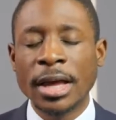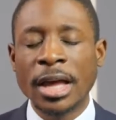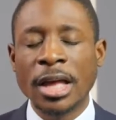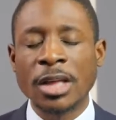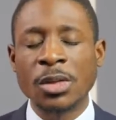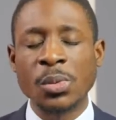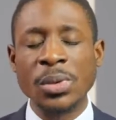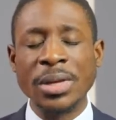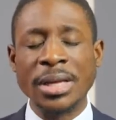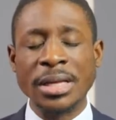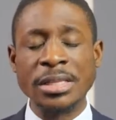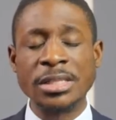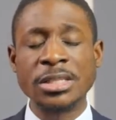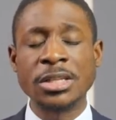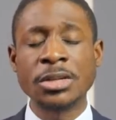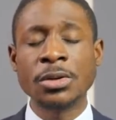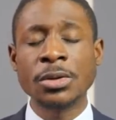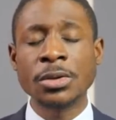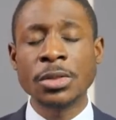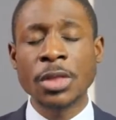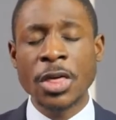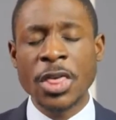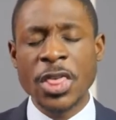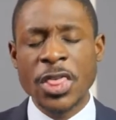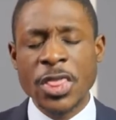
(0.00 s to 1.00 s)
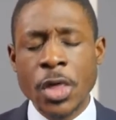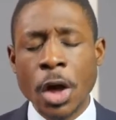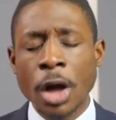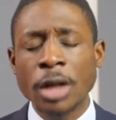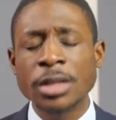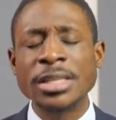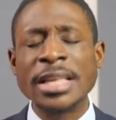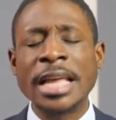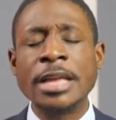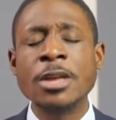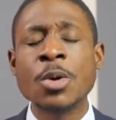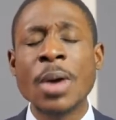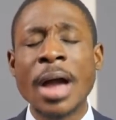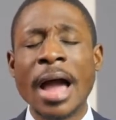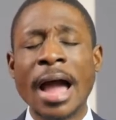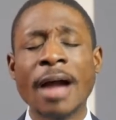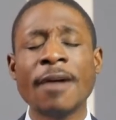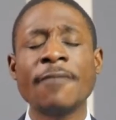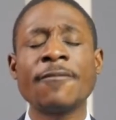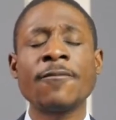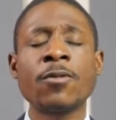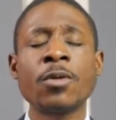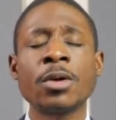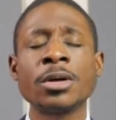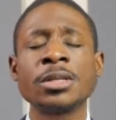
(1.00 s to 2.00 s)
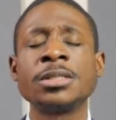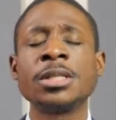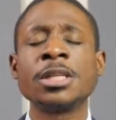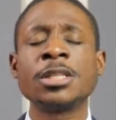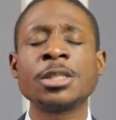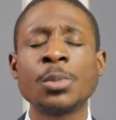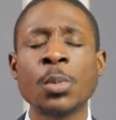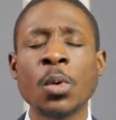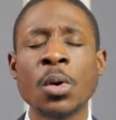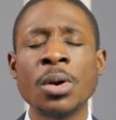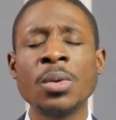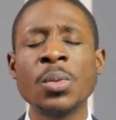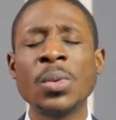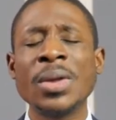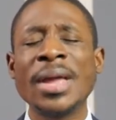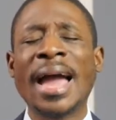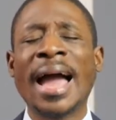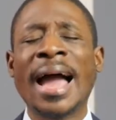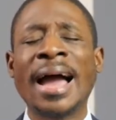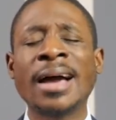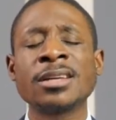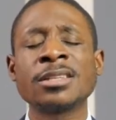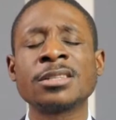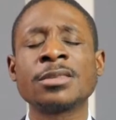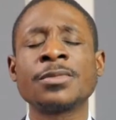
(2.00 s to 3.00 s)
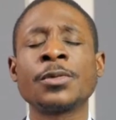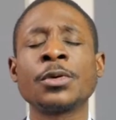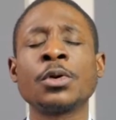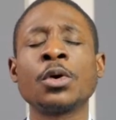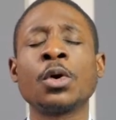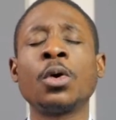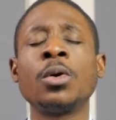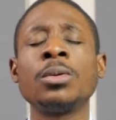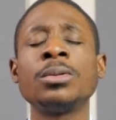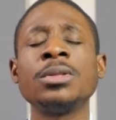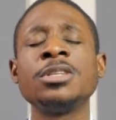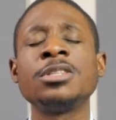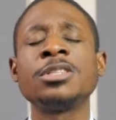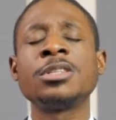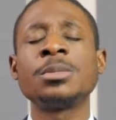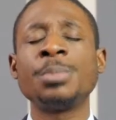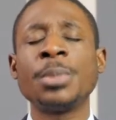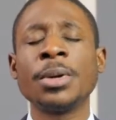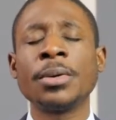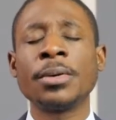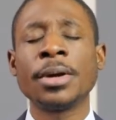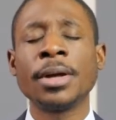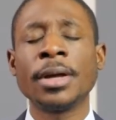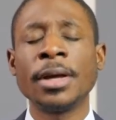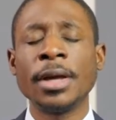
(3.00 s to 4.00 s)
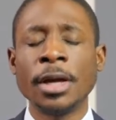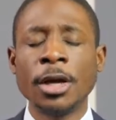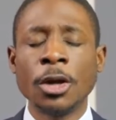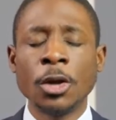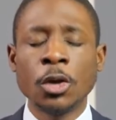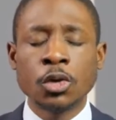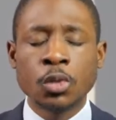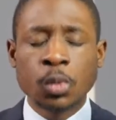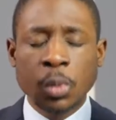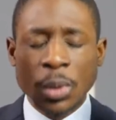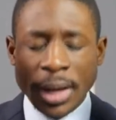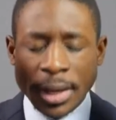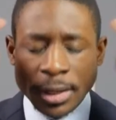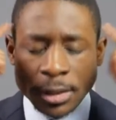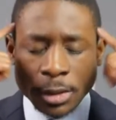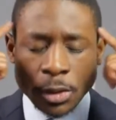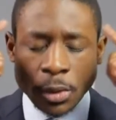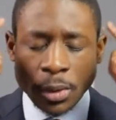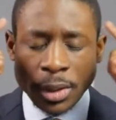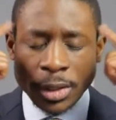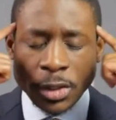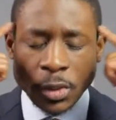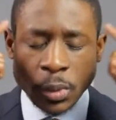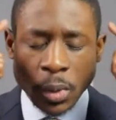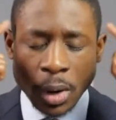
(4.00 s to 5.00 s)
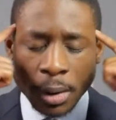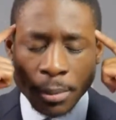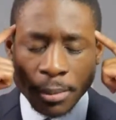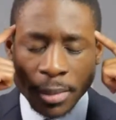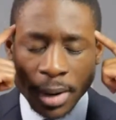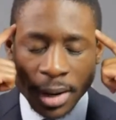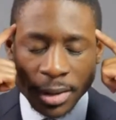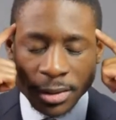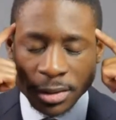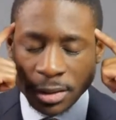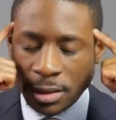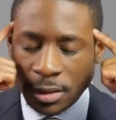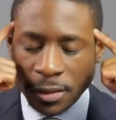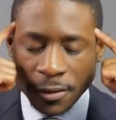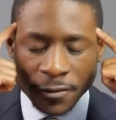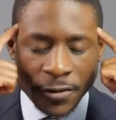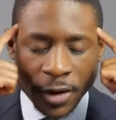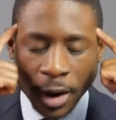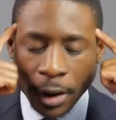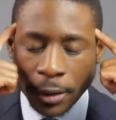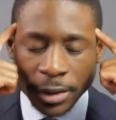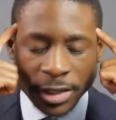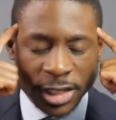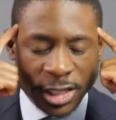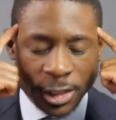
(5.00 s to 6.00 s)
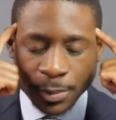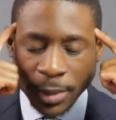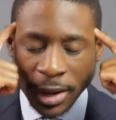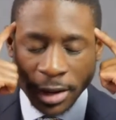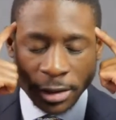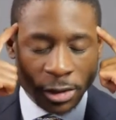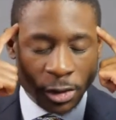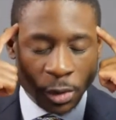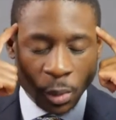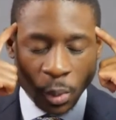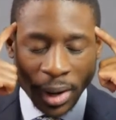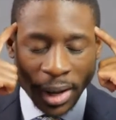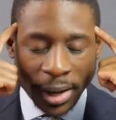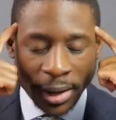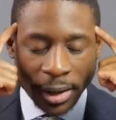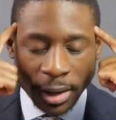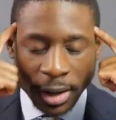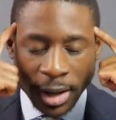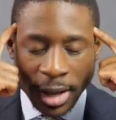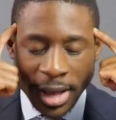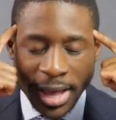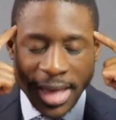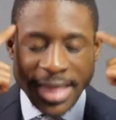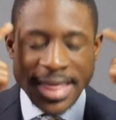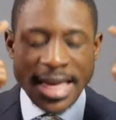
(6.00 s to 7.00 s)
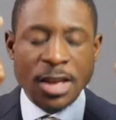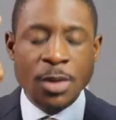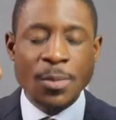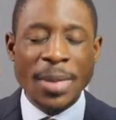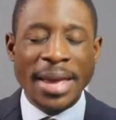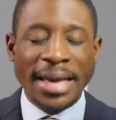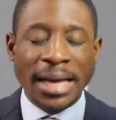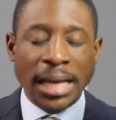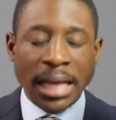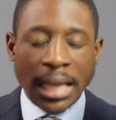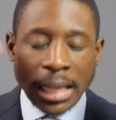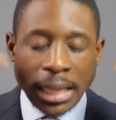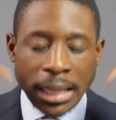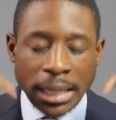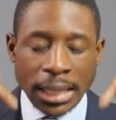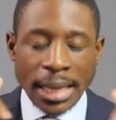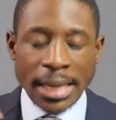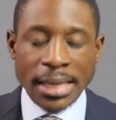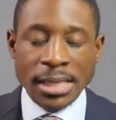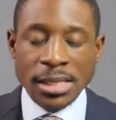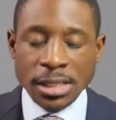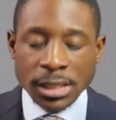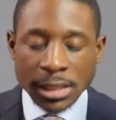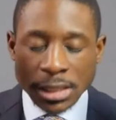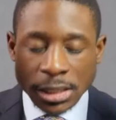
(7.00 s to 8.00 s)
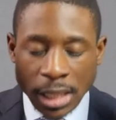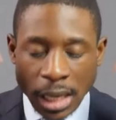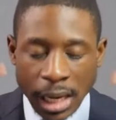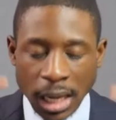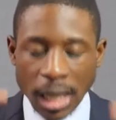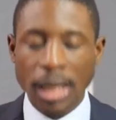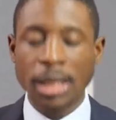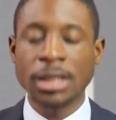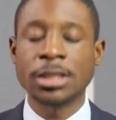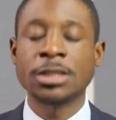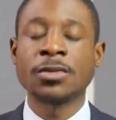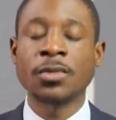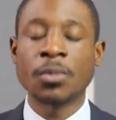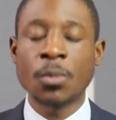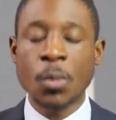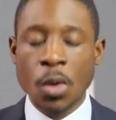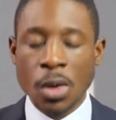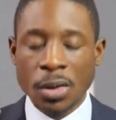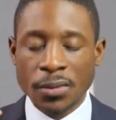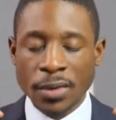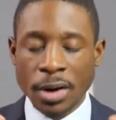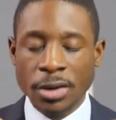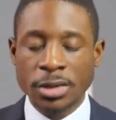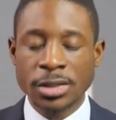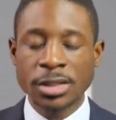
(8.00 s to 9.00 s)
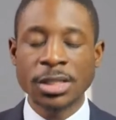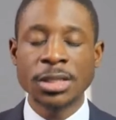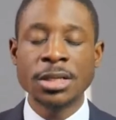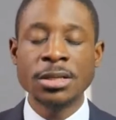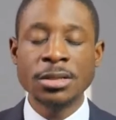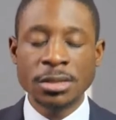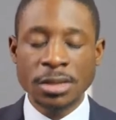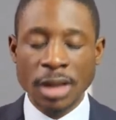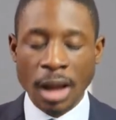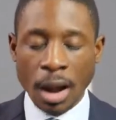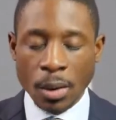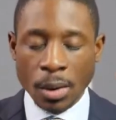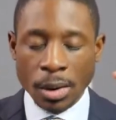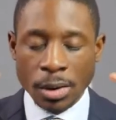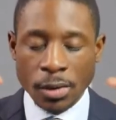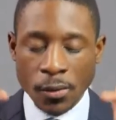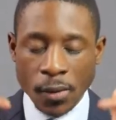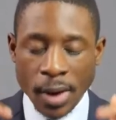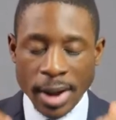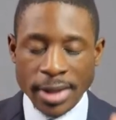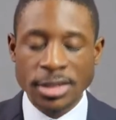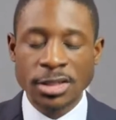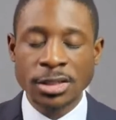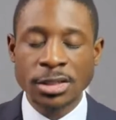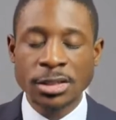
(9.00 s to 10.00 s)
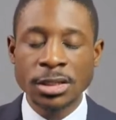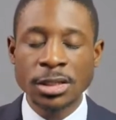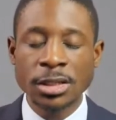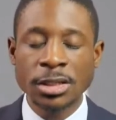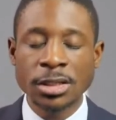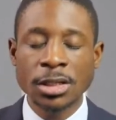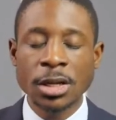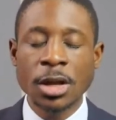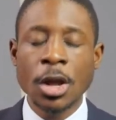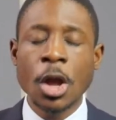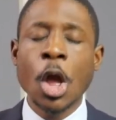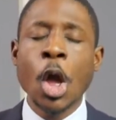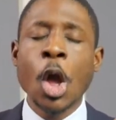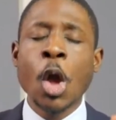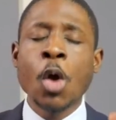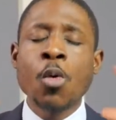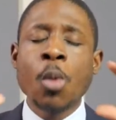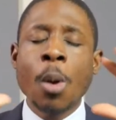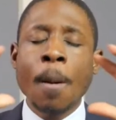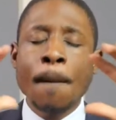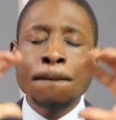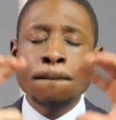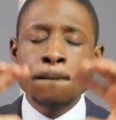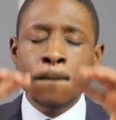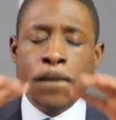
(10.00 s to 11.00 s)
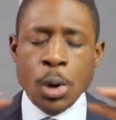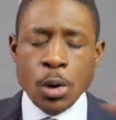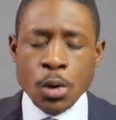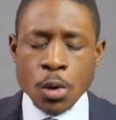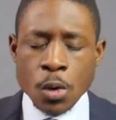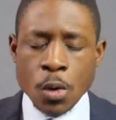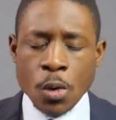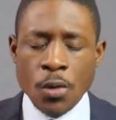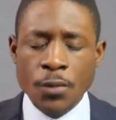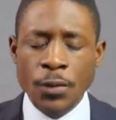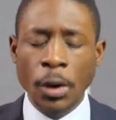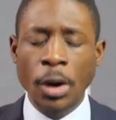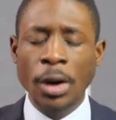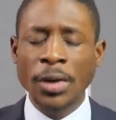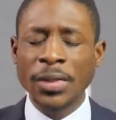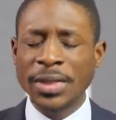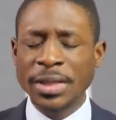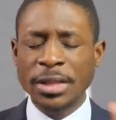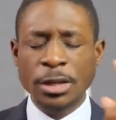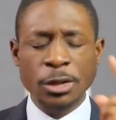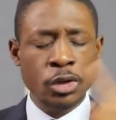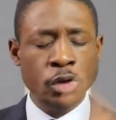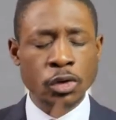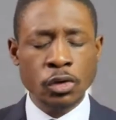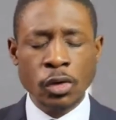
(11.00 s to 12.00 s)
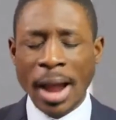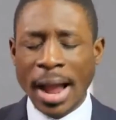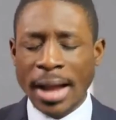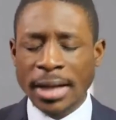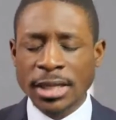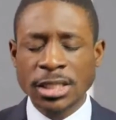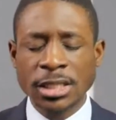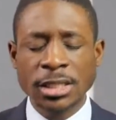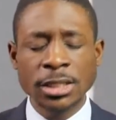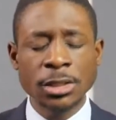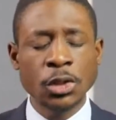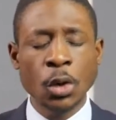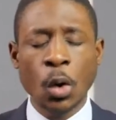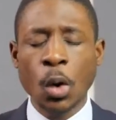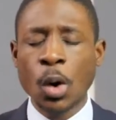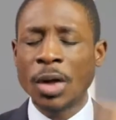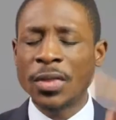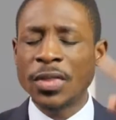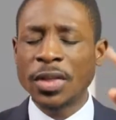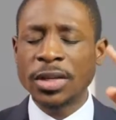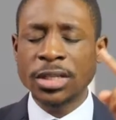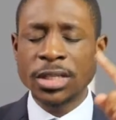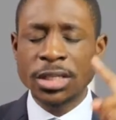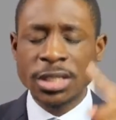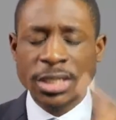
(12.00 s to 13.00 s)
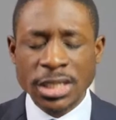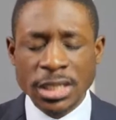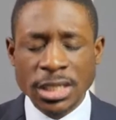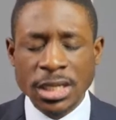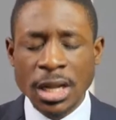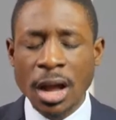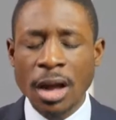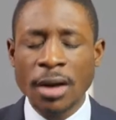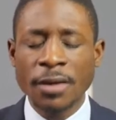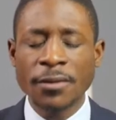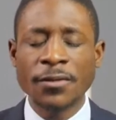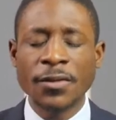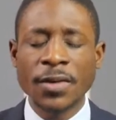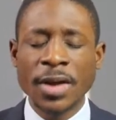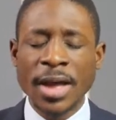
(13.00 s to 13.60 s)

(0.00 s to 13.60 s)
As we consider the thoughts that you have for us this morning, we ask for your Holy Spirit to enter into our minds in a very special way, that you may cleanse us from all of our sins, our unrighteousness, remove all the distractions, all the stuff